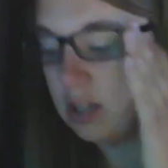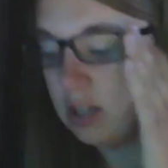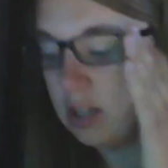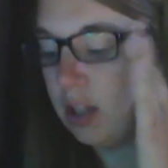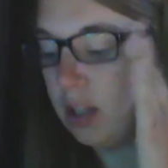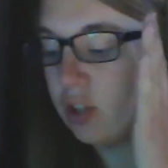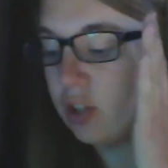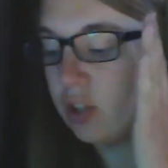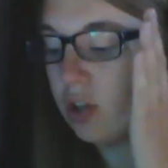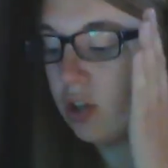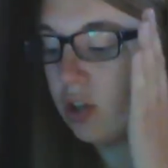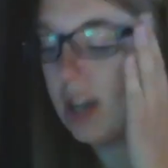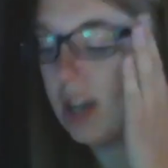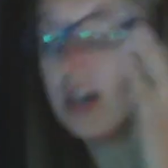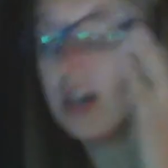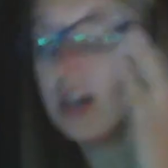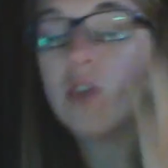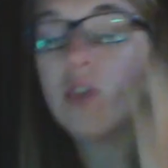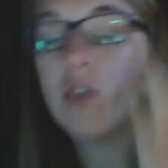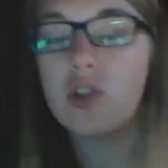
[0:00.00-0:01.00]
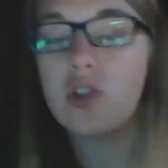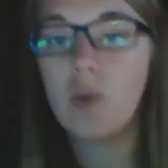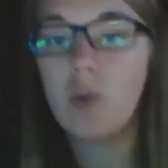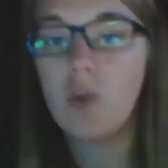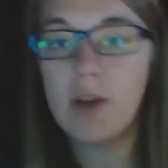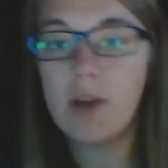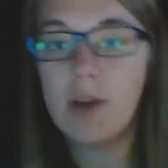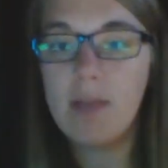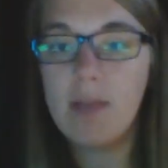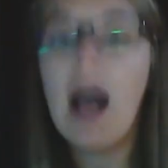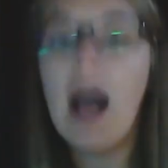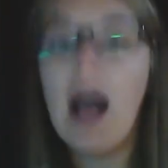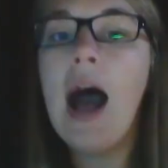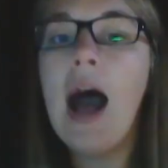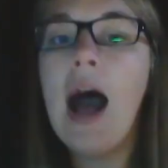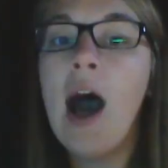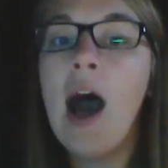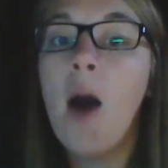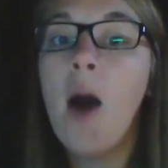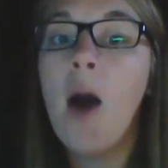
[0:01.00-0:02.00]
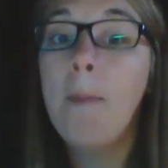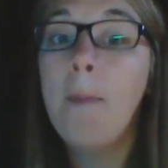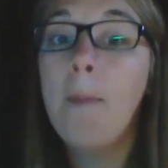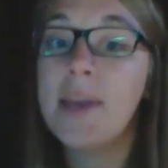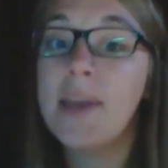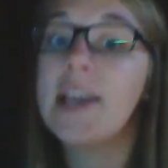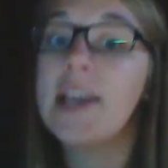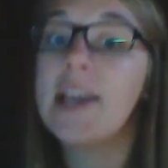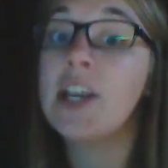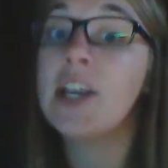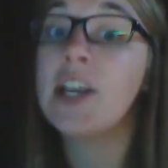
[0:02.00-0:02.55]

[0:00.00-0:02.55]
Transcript: Let's try another story. I'll be